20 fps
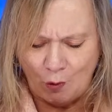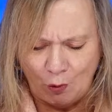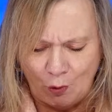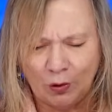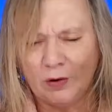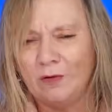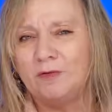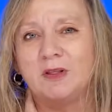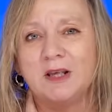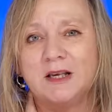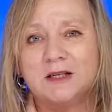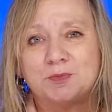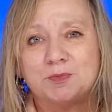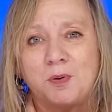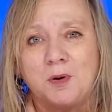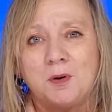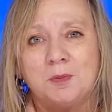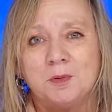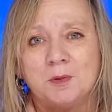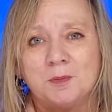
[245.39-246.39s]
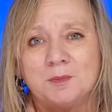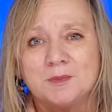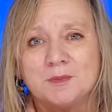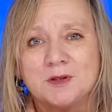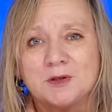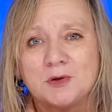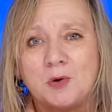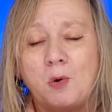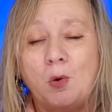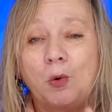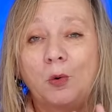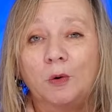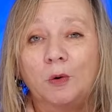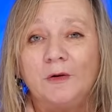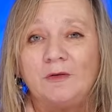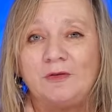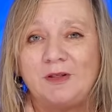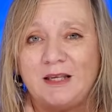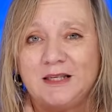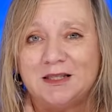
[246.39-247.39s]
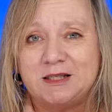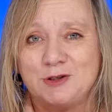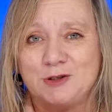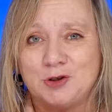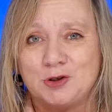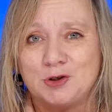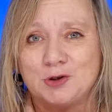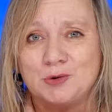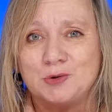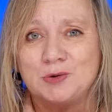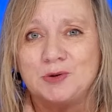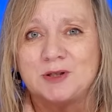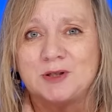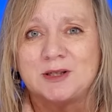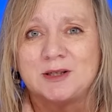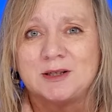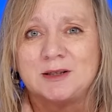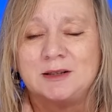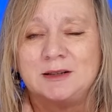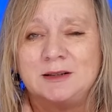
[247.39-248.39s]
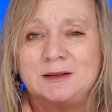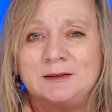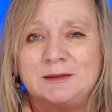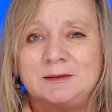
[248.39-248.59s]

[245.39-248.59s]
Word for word: all of these problems, all of these issues.